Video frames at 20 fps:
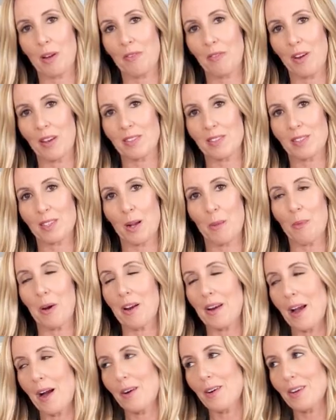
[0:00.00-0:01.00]
my friends come on
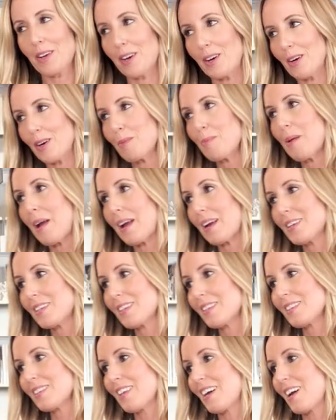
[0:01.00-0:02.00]
out here, Peyton
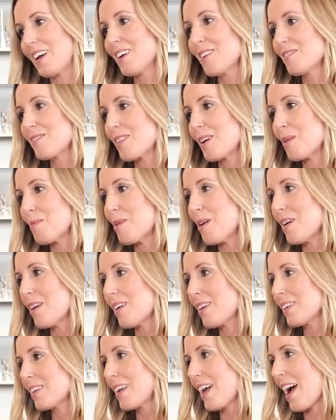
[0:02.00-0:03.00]
and Liv, come
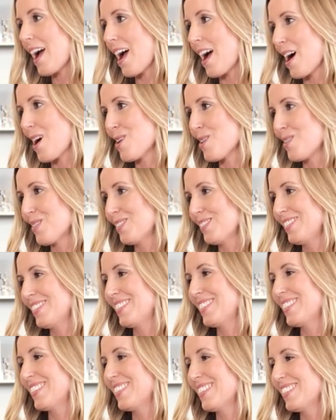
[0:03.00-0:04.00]
on
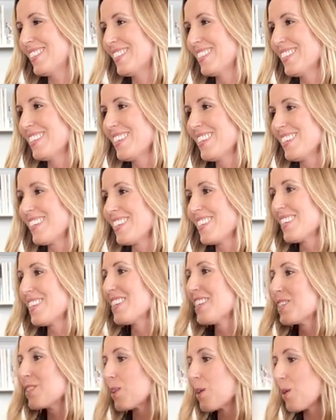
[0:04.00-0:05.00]
down.
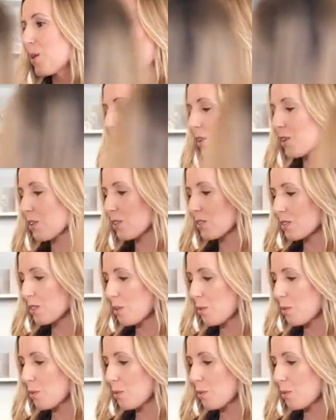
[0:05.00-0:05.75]
So the girls